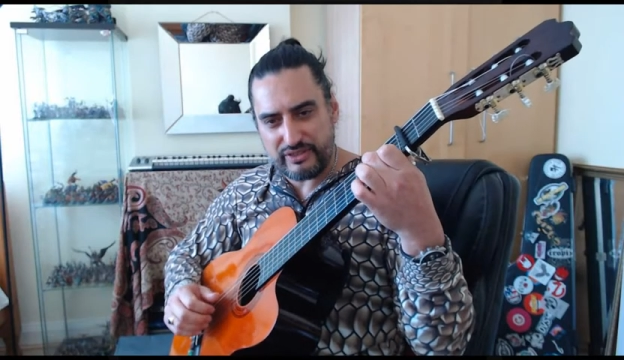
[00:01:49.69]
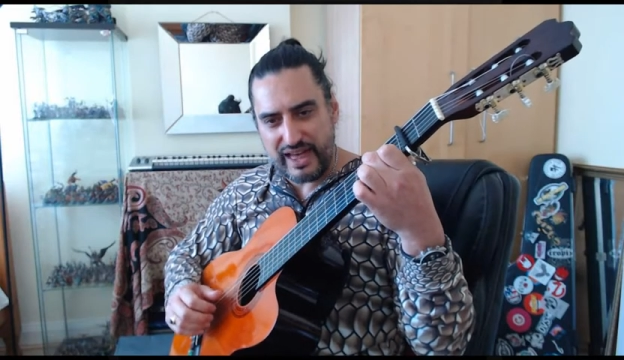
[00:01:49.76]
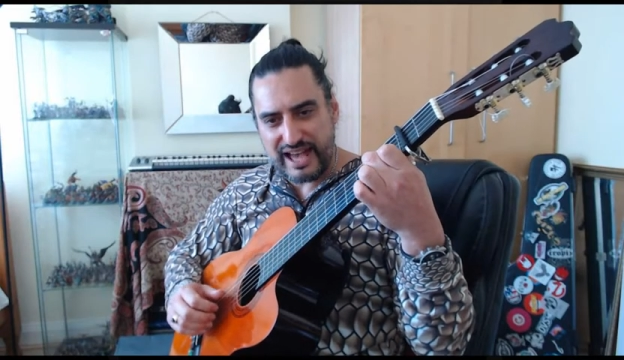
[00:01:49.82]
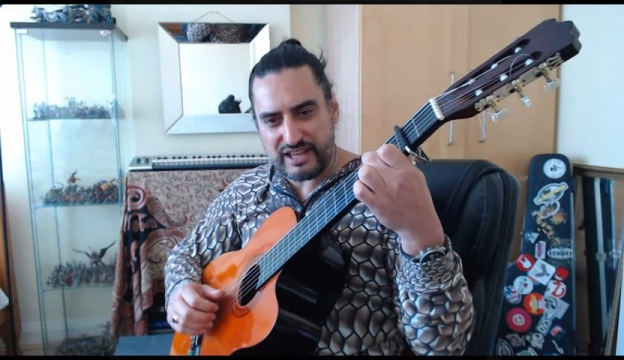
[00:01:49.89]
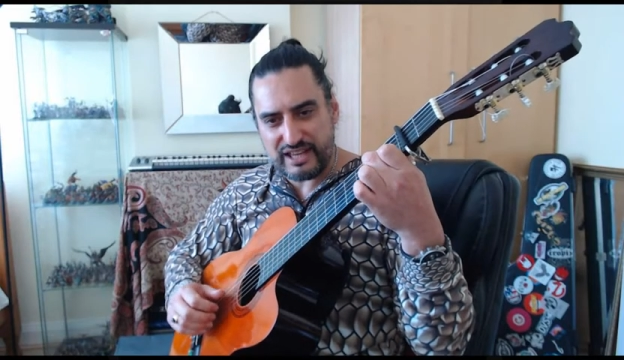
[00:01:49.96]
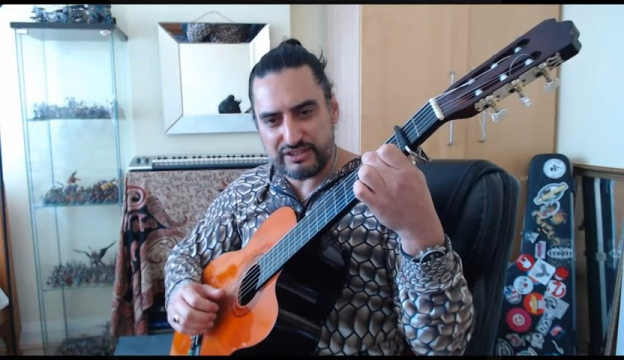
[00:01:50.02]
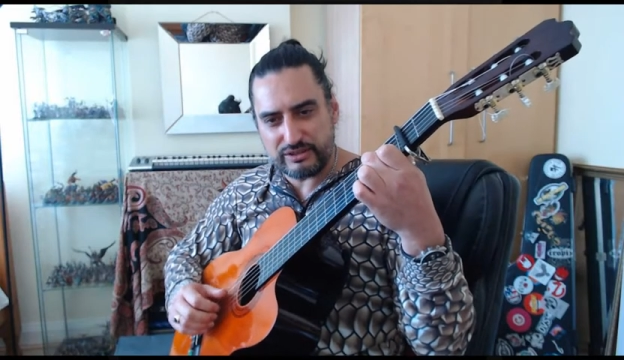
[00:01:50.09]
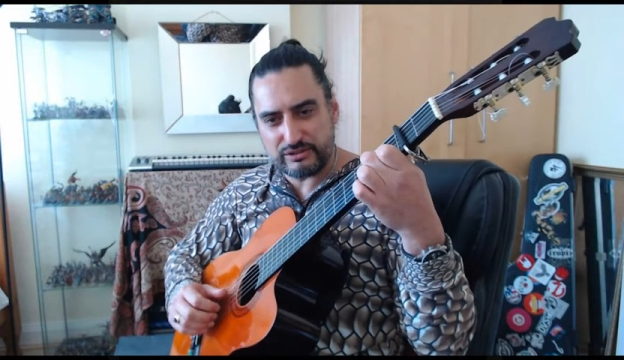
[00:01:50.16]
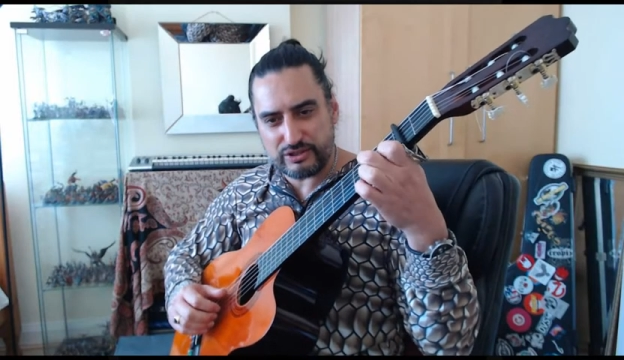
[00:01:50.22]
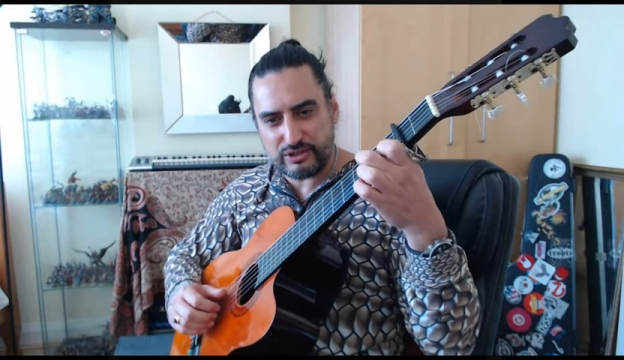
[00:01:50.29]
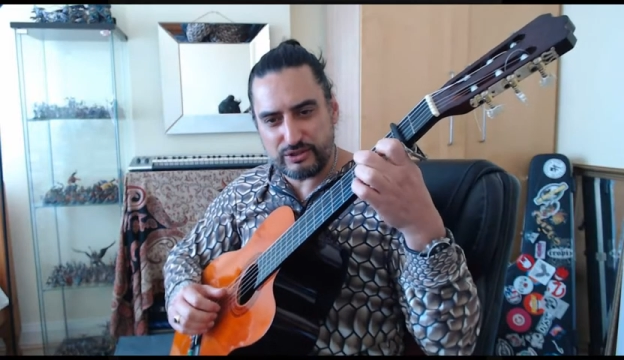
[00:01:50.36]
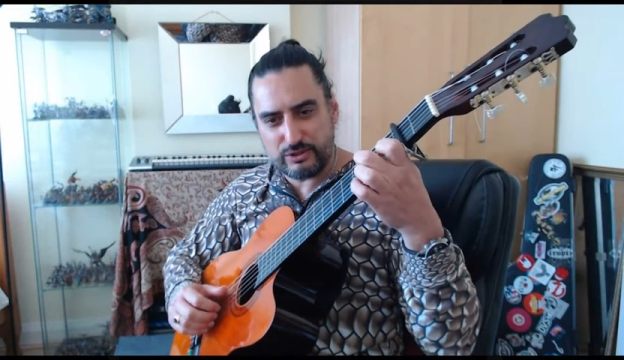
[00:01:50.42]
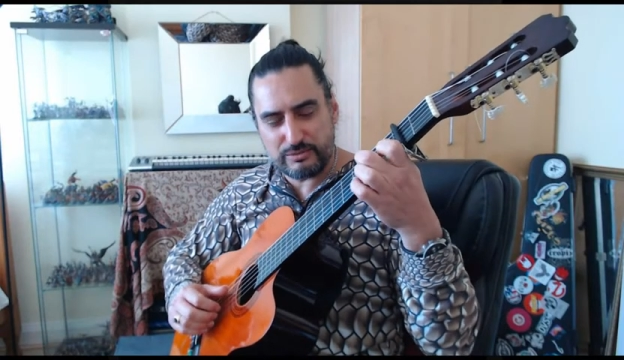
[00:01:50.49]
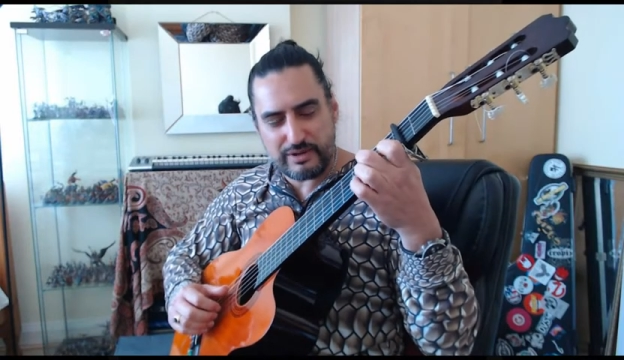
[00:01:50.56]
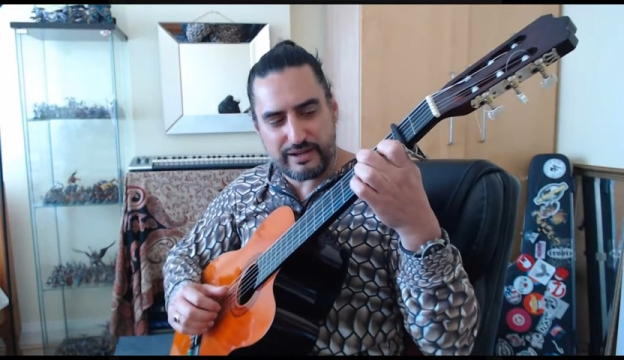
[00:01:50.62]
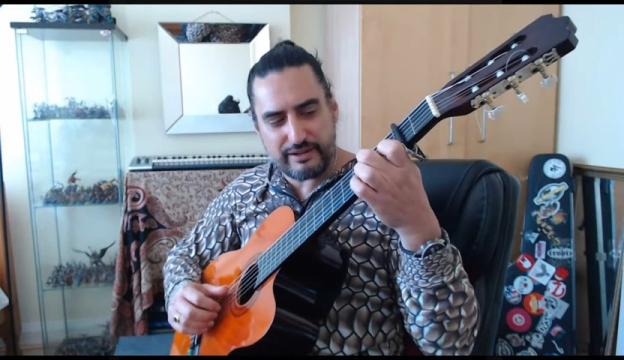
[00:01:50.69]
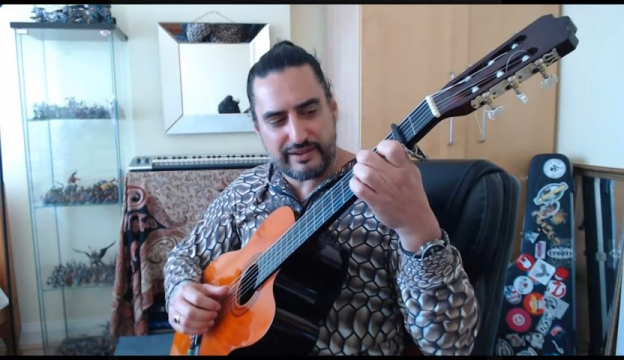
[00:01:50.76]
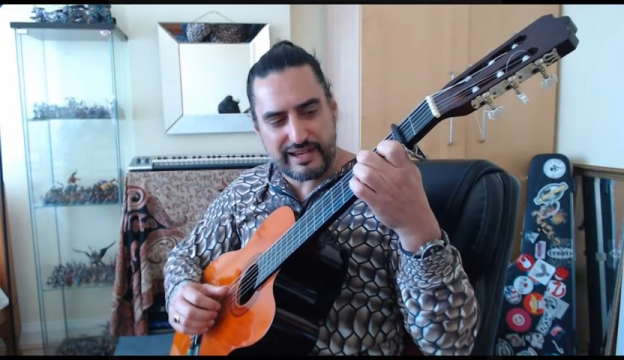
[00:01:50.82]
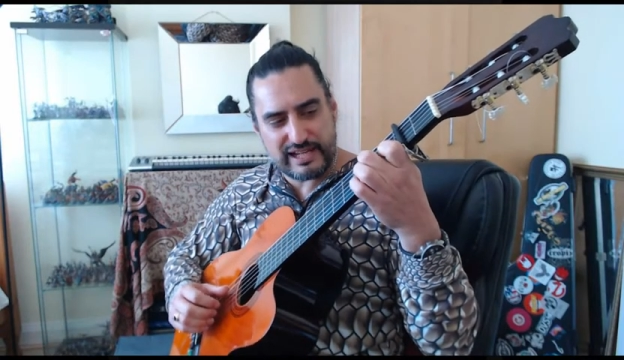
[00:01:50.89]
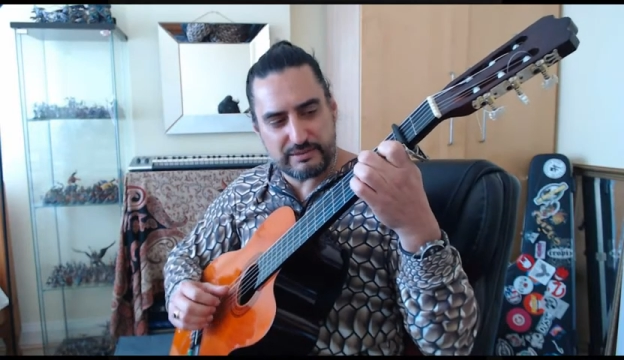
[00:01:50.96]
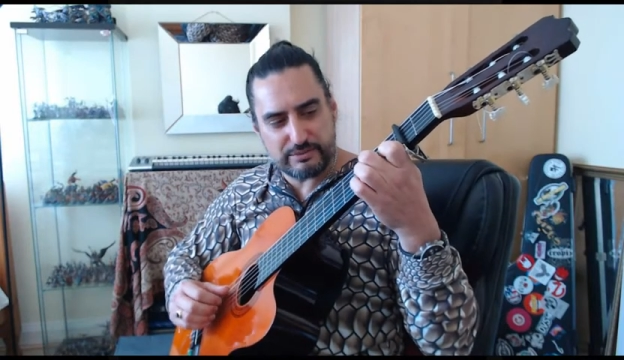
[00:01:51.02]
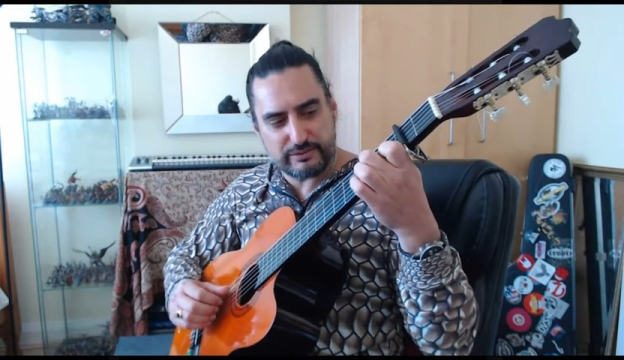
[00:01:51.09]
that and use all my
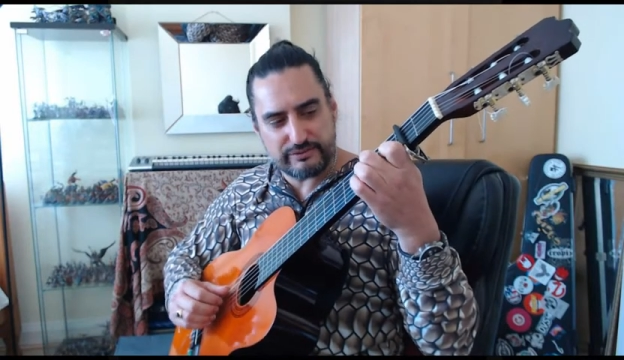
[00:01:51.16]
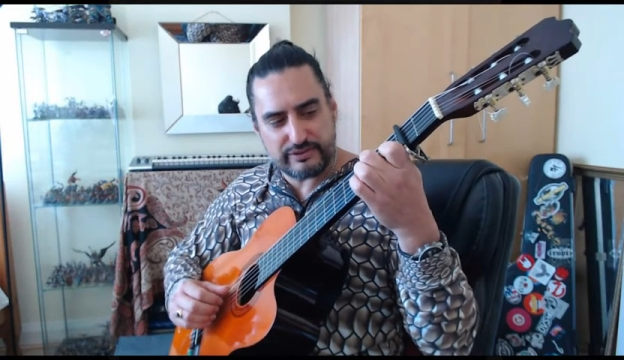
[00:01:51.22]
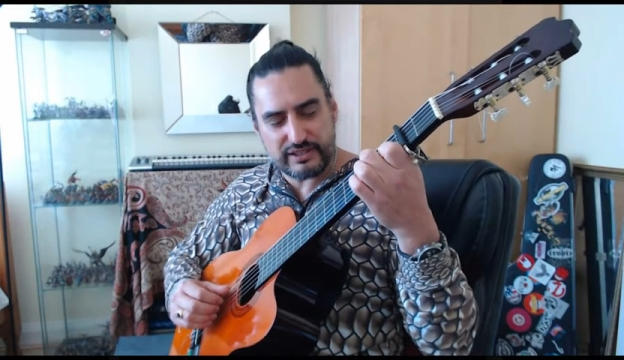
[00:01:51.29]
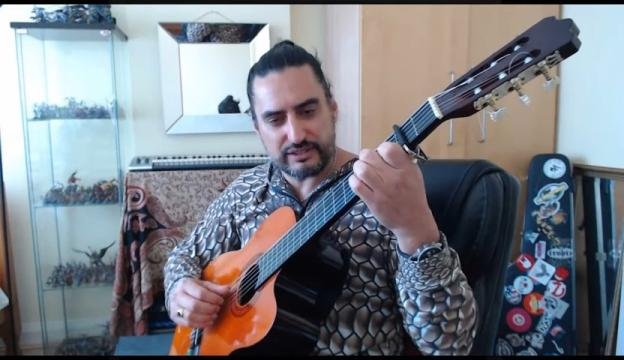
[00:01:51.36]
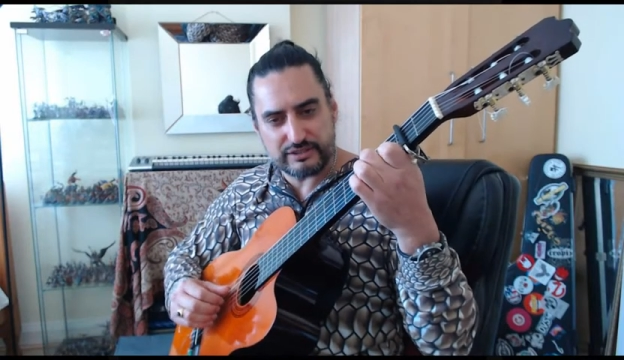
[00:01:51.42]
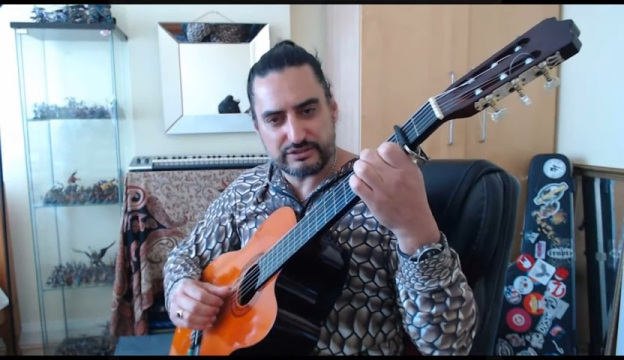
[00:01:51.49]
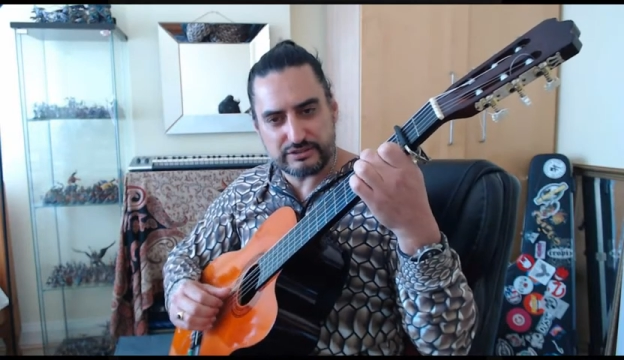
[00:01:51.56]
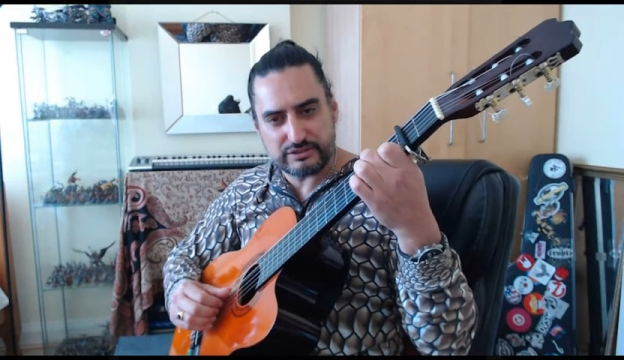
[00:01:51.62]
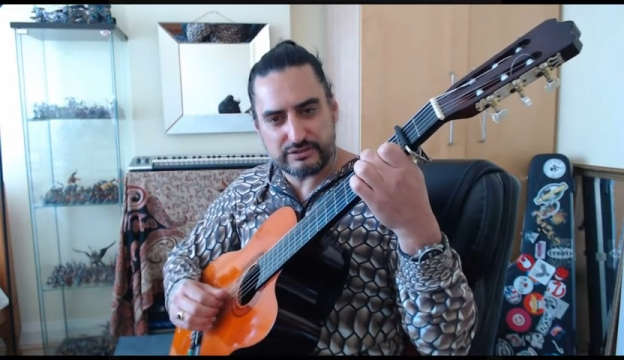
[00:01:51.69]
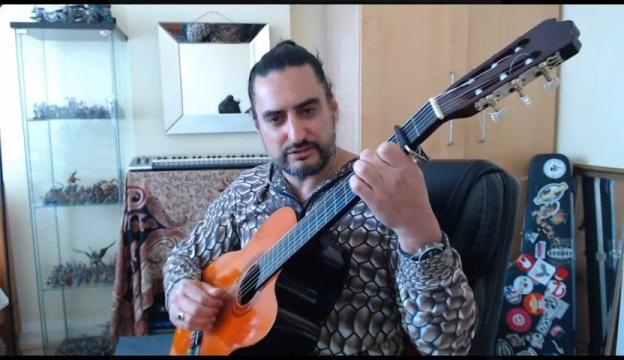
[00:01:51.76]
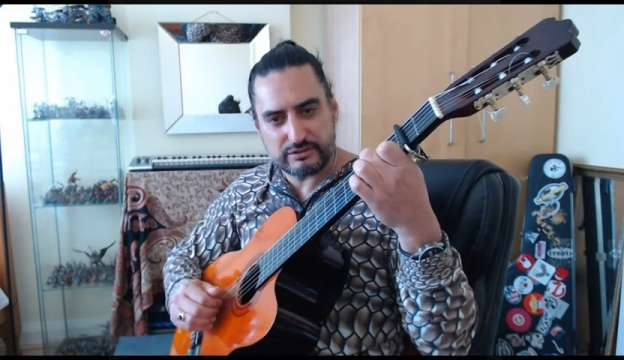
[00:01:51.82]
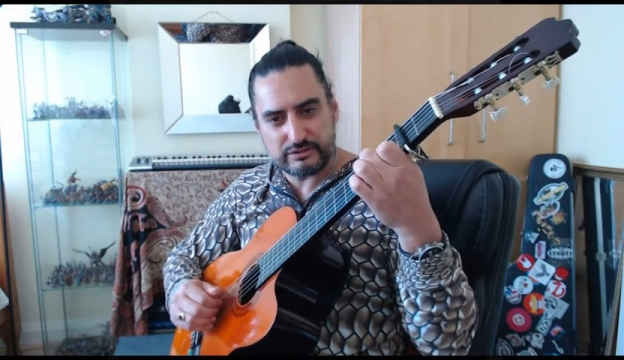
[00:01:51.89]
available fingers.